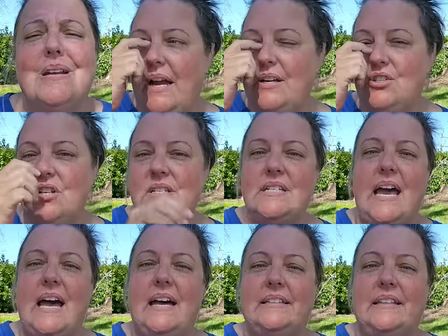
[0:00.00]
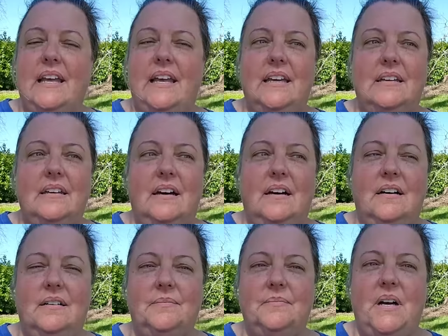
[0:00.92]
I just had like,
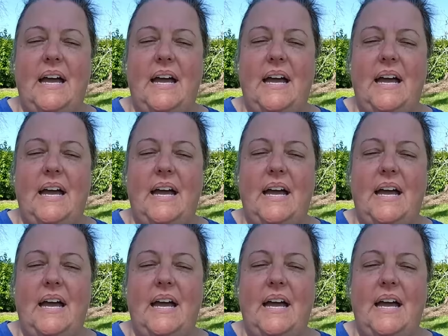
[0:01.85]
um,